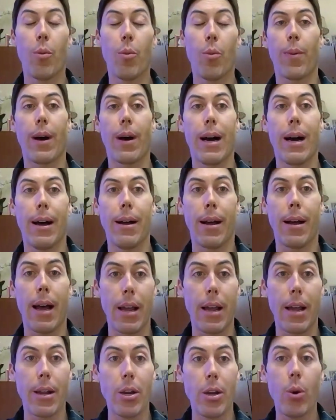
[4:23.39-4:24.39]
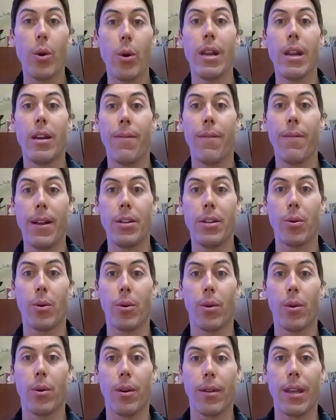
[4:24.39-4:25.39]
I knew an
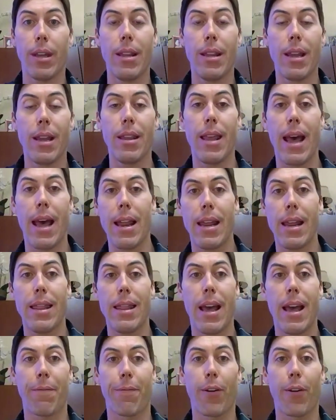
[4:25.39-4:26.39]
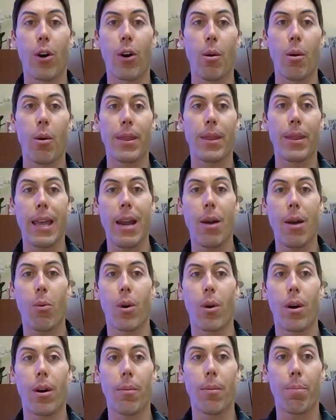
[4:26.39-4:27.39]
individual in that firm, but they
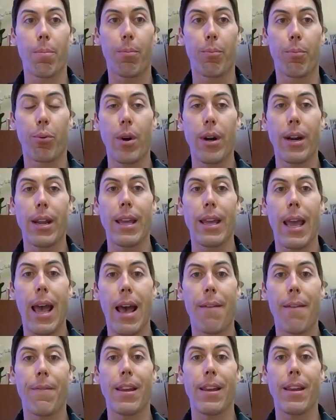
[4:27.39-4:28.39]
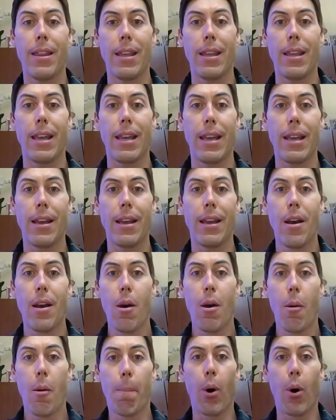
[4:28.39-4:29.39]
were pretty heavy in the
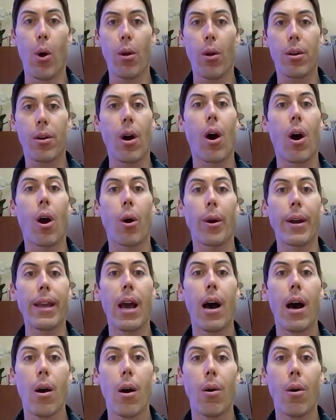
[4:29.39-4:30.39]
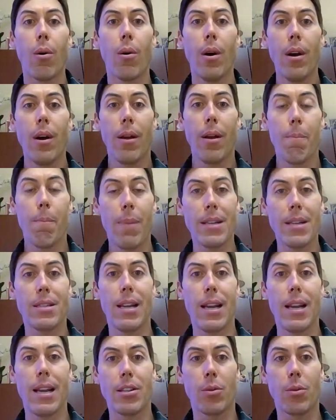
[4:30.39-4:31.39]
bulk REO
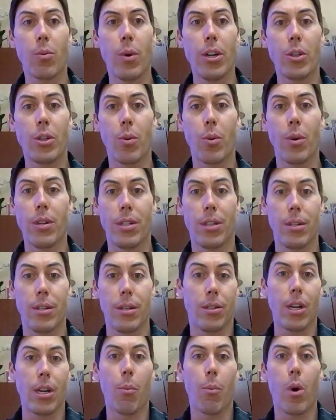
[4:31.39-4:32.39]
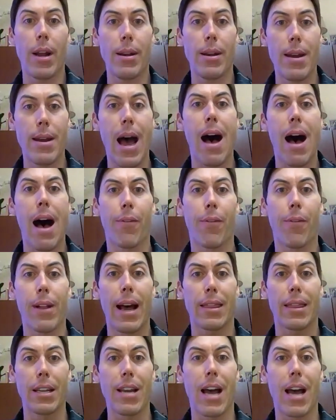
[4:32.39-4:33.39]
business, which was somewhat novel
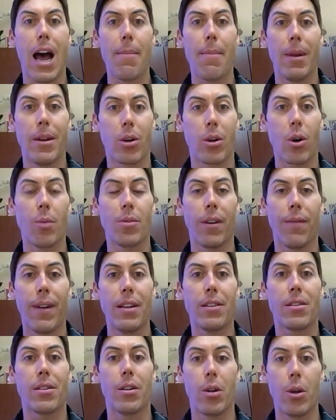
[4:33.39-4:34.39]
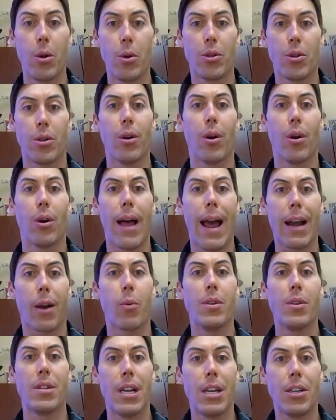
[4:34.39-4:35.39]
at the time in terms of institutional
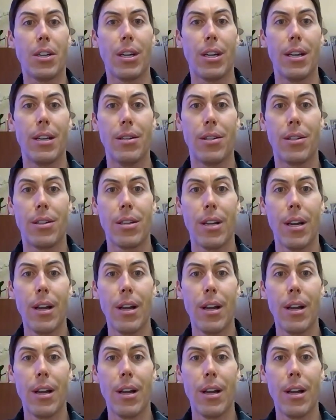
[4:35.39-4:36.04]
acquisitions,